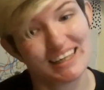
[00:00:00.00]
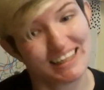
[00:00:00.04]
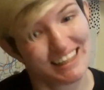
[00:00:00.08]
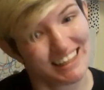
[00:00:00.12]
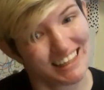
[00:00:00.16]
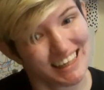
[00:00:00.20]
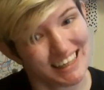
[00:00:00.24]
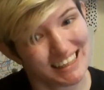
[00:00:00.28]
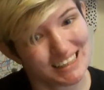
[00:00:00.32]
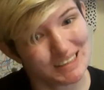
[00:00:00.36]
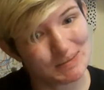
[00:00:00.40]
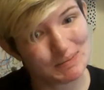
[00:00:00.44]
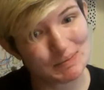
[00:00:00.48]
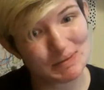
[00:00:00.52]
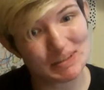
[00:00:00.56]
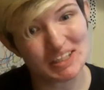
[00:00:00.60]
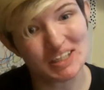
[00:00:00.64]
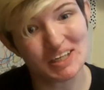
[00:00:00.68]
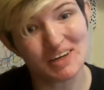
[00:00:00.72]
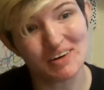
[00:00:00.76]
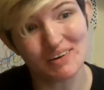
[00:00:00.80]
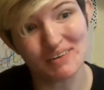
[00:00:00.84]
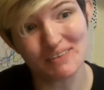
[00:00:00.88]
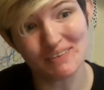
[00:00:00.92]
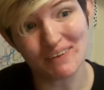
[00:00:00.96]
It has been
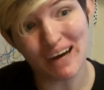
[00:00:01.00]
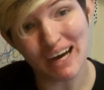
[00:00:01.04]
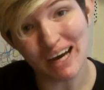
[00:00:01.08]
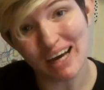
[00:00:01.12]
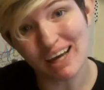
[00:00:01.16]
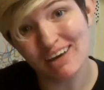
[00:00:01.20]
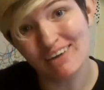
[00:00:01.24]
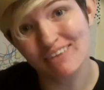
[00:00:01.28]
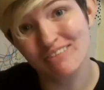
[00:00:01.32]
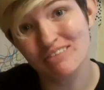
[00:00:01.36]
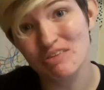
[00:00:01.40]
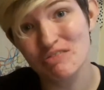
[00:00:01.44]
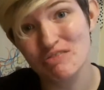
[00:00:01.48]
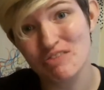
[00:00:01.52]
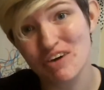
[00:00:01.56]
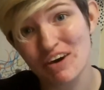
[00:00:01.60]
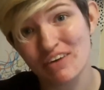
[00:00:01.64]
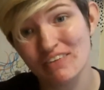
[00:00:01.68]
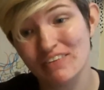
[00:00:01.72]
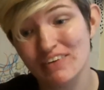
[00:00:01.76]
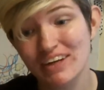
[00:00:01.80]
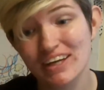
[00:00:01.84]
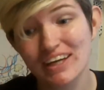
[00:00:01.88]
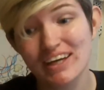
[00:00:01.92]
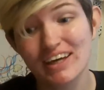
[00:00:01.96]
a while
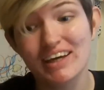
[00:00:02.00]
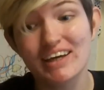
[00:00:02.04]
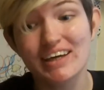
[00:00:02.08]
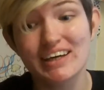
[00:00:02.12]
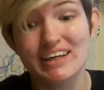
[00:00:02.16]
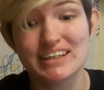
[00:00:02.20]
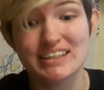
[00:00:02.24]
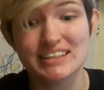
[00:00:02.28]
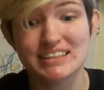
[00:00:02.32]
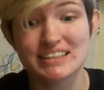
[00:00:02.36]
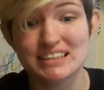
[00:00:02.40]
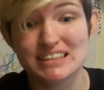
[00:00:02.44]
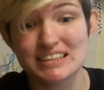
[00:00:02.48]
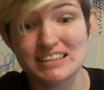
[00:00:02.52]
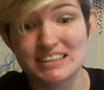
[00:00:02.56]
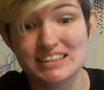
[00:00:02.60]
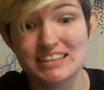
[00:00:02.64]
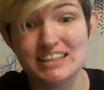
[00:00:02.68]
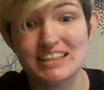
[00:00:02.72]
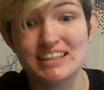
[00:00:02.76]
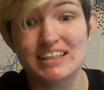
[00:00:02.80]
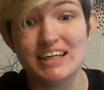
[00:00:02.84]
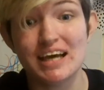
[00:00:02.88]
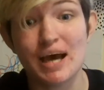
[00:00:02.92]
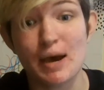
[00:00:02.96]
without
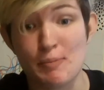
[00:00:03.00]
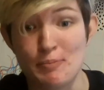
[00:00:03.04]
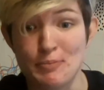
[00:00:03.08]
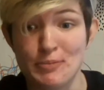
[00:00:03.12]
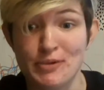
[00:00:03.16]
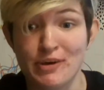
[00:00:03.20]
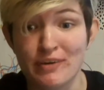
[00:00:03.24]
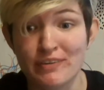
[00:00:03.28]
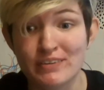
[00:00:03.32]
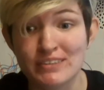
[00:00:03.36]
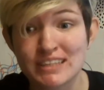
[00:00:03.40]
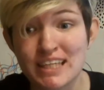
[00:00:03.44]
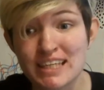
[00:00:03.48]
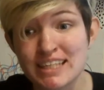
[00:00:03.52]
consistent uploads.